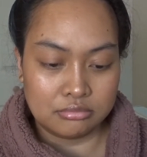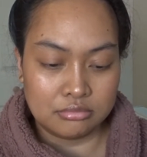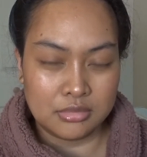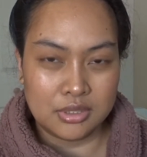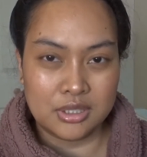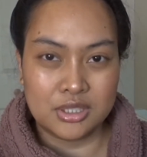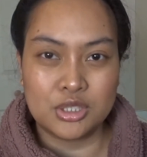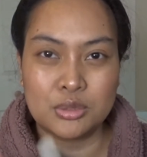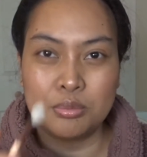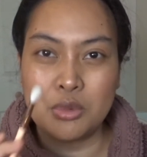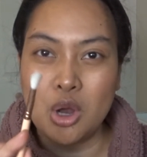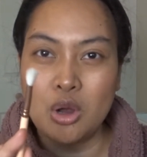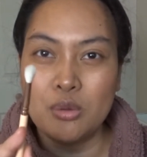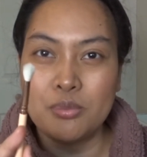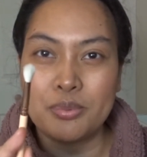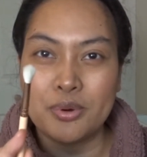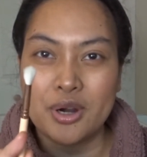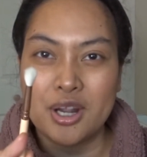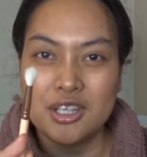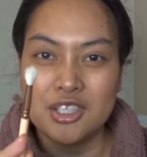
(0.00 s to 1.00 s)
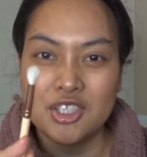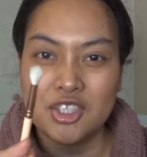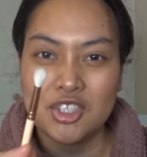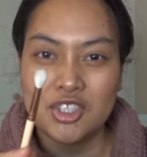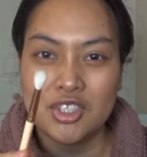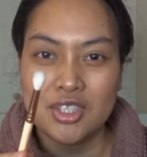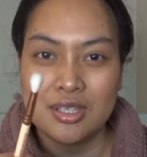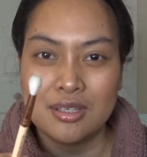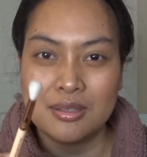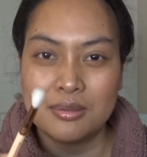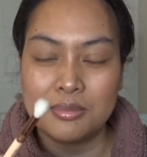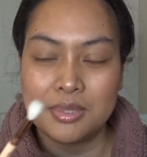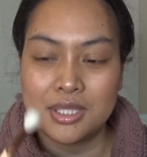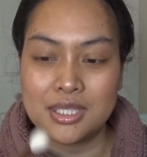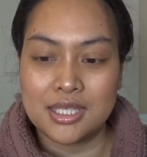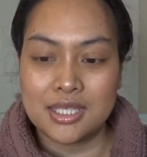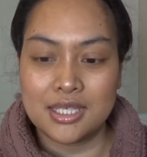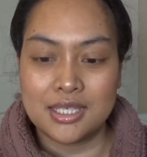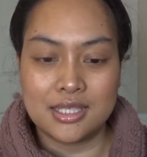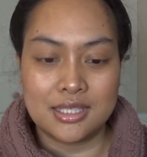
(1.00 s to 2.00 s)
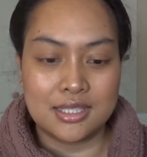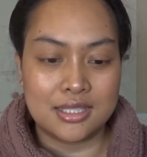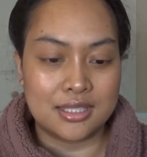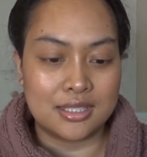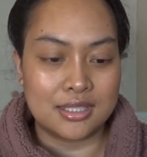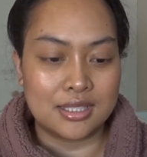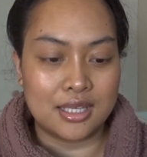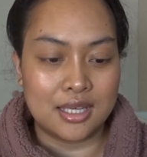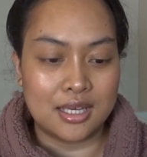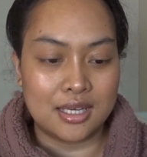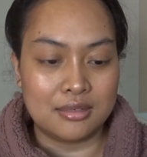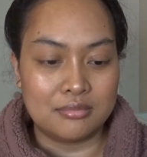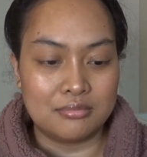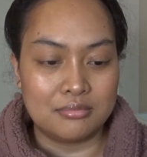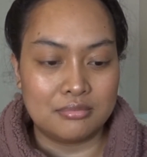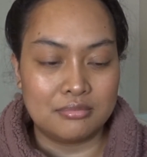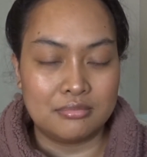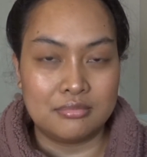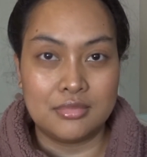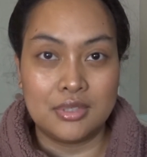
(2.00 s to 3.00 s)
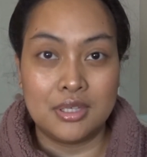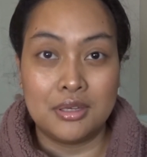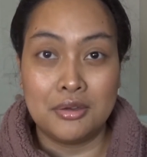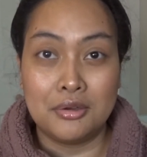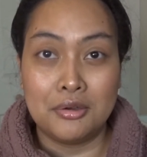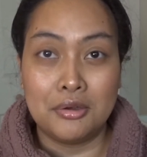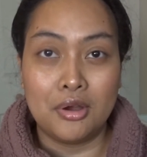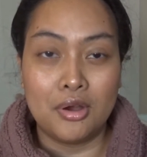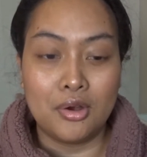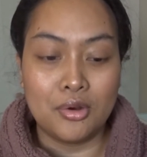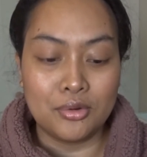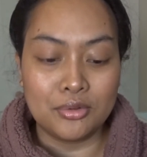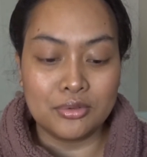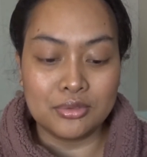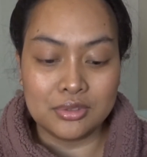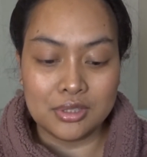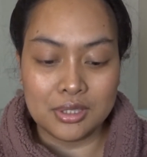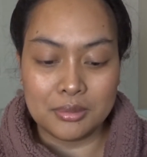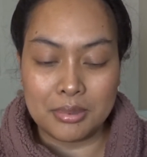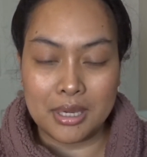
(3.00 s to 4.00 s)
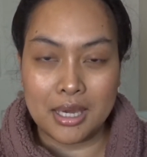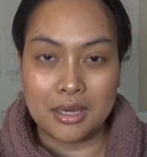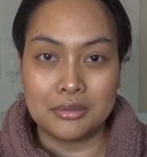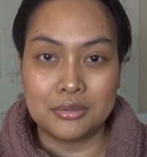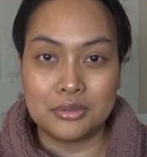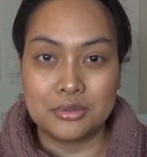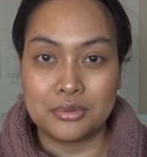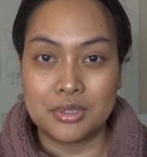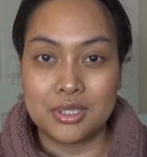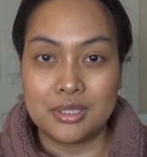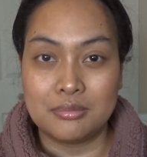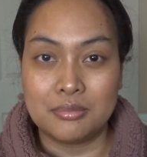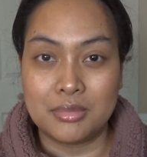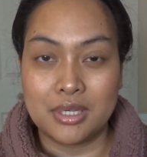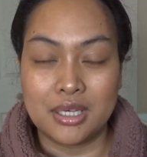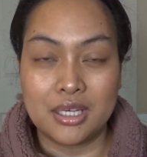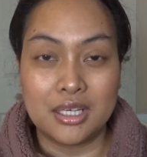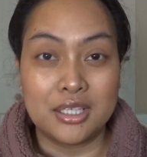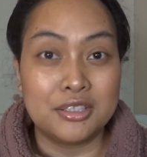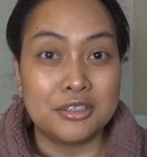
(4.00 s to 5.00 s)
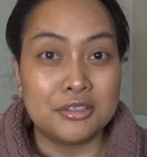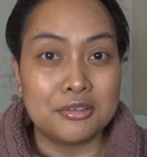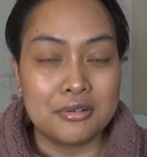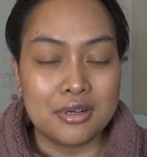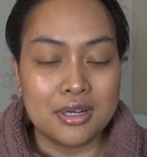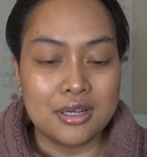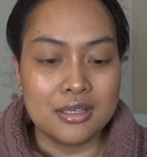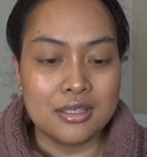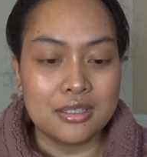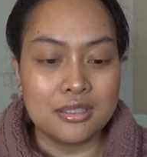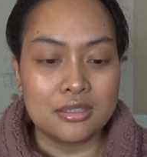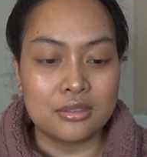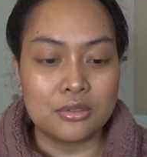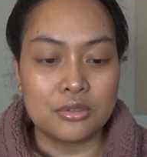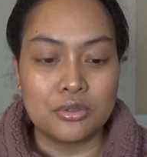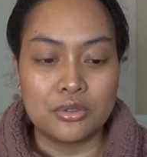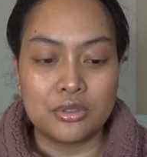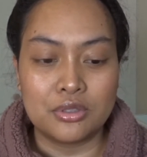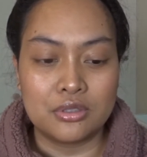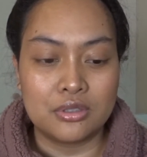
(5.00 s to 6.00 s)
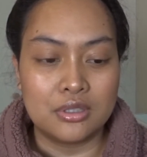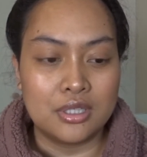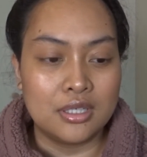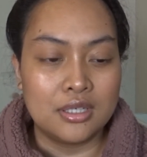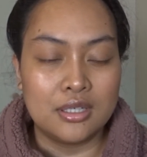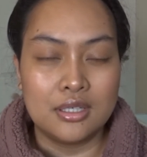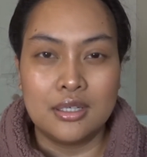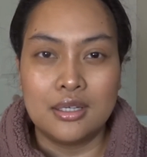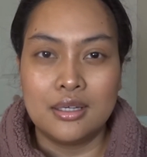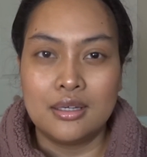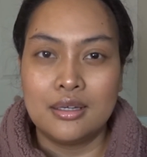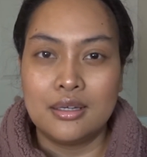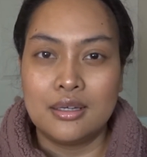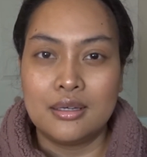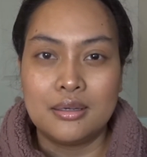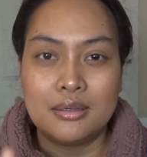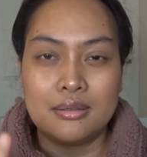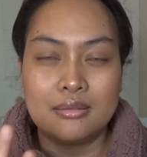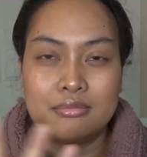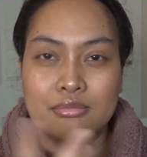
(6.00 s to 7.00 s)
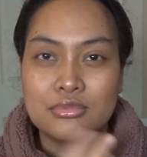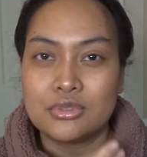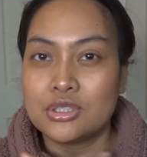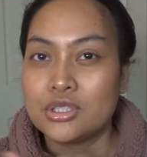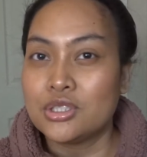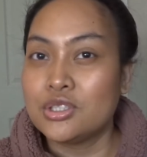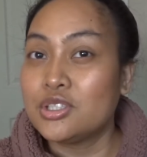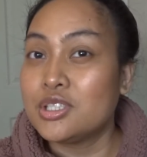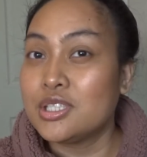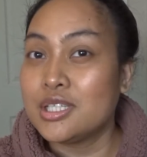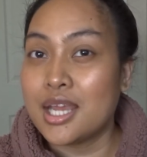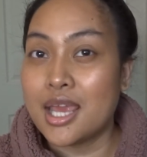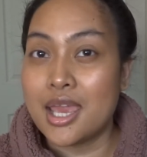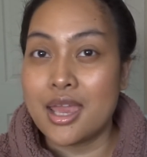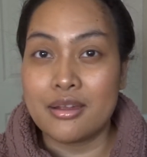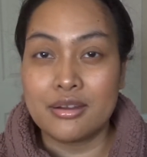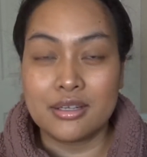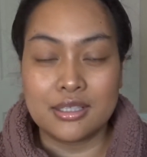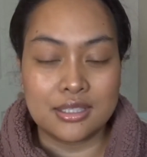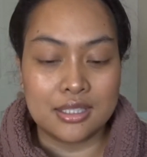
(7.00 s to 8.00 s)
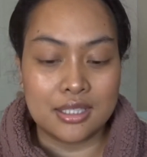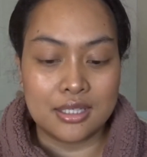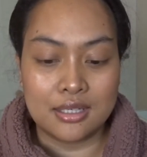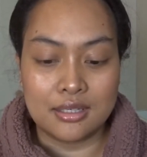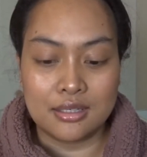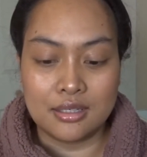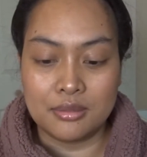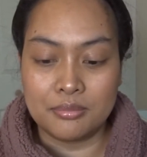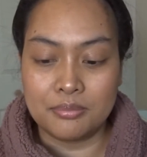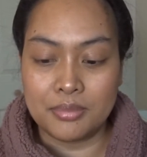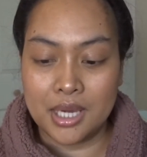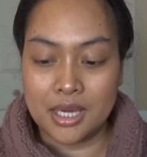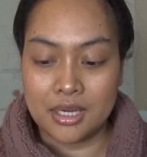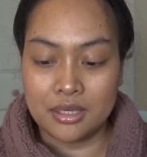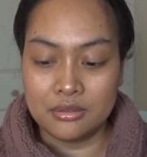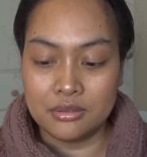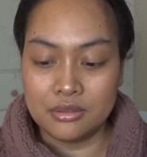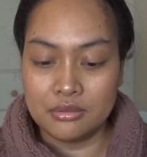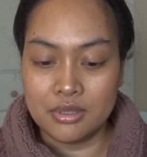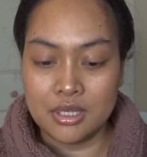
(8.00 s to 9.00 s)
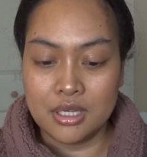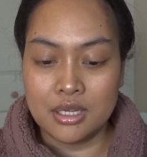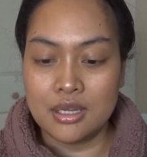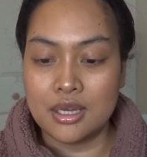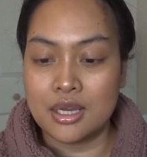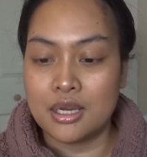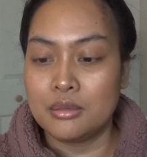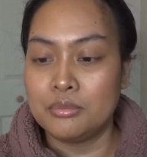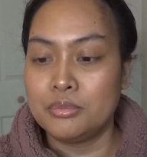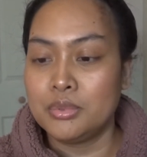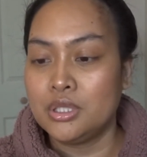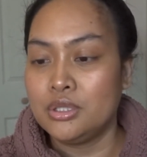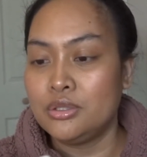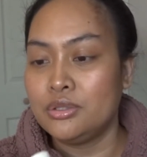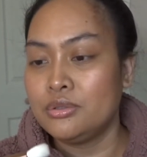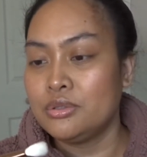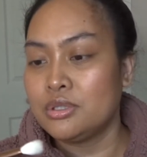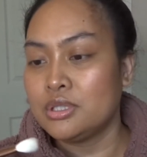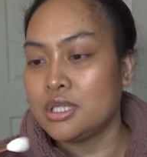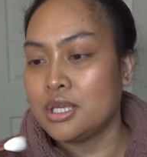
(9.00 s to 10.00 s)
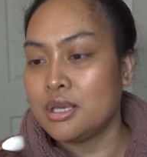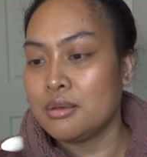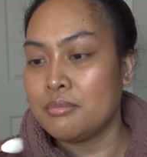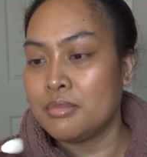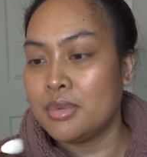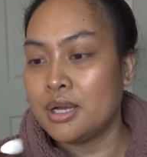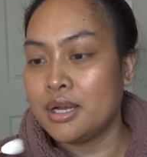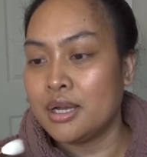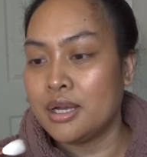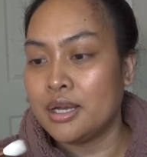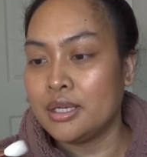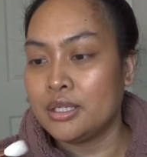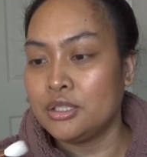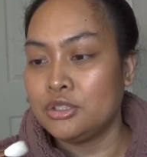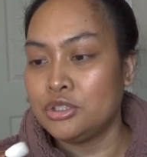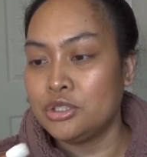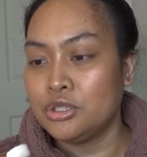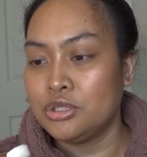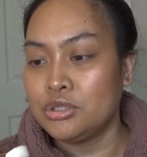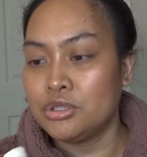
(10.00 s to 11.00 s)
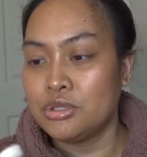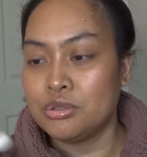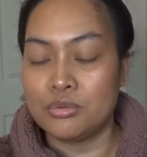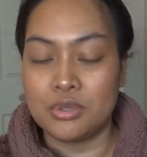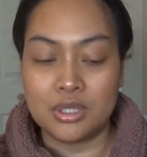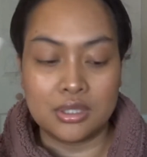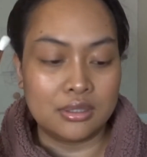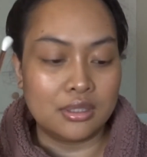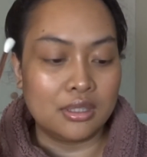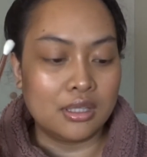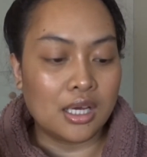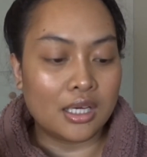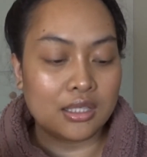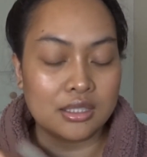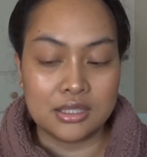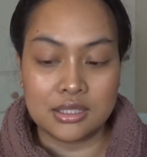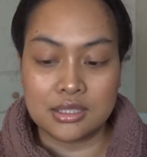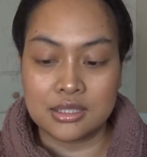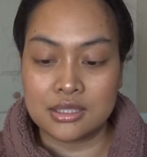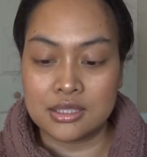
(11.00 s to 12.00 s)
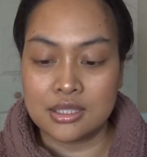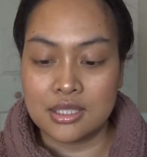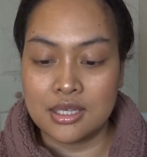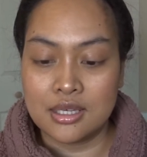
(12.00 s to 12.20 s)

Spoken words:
a small brush because I'm only powdering my under eyes or certain areas that I need powdering. I'll be using my 221 Luxe